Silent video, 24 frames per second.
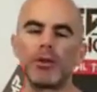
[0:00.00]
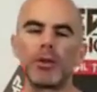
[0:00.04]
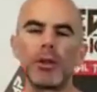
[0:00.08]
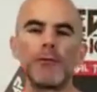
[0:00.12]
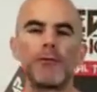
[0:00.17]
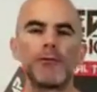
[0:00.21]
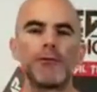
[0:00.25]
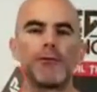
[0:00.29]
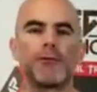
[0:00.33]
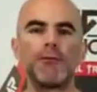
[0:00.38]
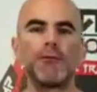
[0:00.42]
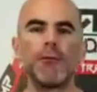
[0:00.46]

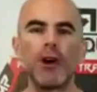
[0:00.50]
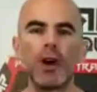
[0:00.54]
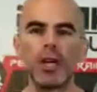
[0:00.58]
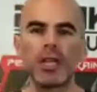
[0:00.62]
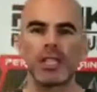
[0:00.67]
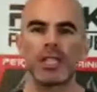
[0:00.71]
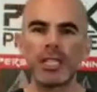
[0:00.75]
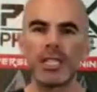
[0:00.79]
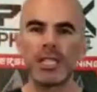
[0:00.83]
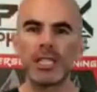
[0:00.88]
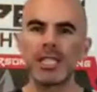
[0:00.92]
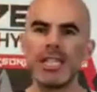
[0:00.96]
The
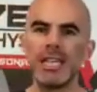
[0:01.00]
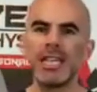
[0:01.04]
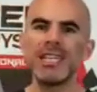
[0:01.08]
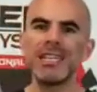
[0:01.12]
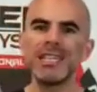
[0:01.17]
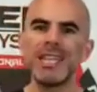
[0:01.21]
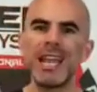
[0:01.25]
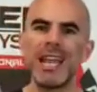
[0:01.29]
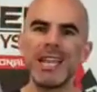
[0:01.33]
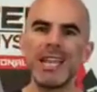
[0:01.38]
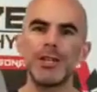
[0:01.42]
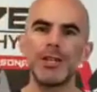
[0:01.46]
first
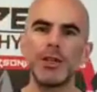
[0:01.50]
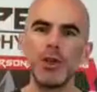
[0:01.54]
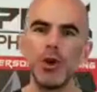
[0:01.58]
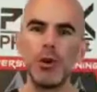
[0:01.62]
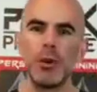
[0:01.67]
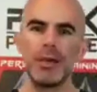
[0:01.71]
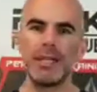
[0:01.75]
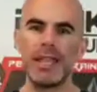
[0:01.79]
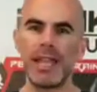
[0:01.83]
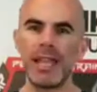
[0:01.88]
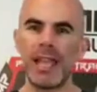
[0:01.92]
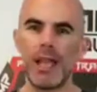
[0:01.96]
thing they
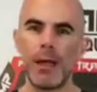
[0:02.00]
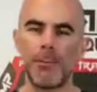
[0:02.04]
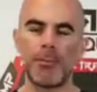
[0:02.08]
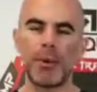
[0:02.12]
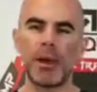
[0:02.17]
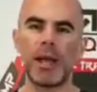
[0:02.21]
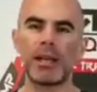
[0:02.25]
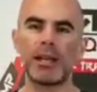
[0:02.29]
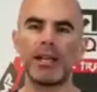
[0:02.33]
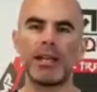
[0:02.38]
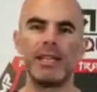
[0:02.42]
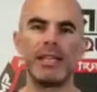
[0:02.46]
do when they
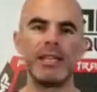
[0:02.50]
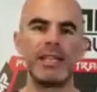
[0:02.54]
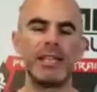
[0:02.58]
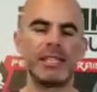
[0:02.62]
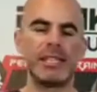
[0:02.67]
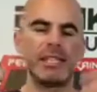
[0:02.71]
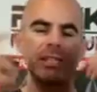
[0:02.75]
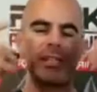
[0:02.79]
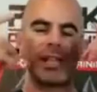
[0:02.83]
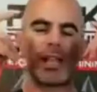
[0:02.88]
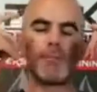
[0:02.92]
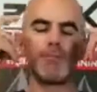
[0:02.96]
get pregnant,
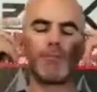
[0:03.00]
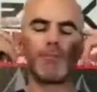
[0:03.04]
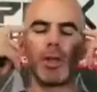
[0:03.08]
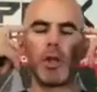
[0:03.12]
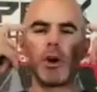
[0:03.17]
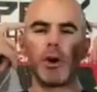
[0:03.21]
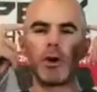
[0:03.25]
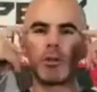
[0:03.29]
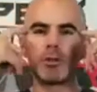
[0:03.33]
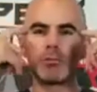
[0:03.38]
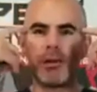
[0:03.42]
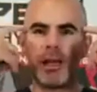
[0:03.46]
this is like
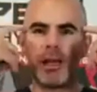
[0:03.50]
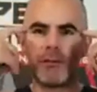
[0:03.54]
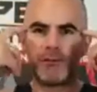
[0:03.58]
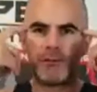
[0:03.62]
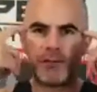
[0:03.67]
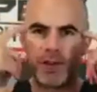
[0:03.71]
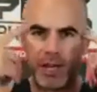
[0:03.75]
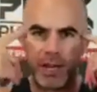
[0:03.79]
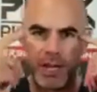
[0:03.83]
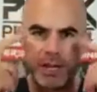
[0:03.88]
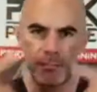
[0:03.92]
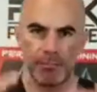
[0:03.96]
blows my
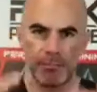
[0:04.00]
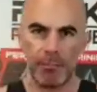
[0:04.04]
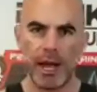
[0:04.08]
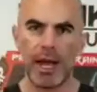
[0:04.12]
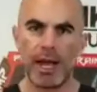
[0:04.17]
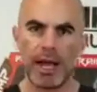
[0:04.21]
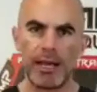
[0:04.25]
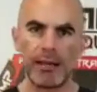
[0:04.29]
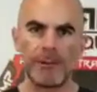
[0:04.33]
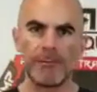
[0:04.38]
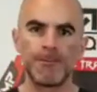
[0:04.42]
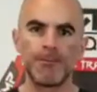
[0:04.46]
fucking
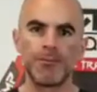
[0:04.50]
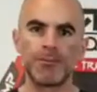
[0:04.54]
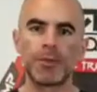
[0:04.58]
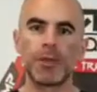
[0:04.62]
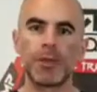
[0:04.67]
mind,